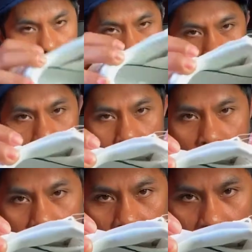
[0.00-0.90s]
If you can
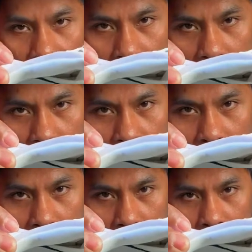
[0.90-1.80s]
see React right
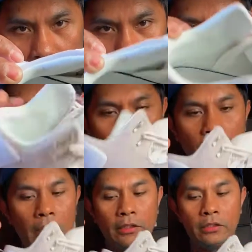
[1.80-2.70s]
there,
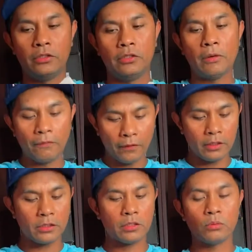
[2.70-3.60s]
it's the
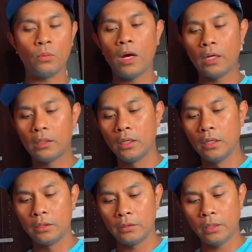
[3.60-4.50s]
first one
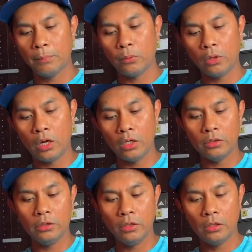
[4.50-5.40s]
they put
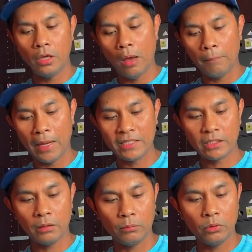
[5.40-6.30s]
on the
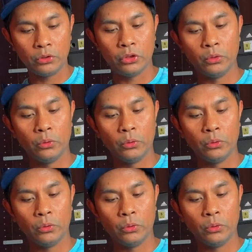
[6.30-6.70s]
basketball shoe.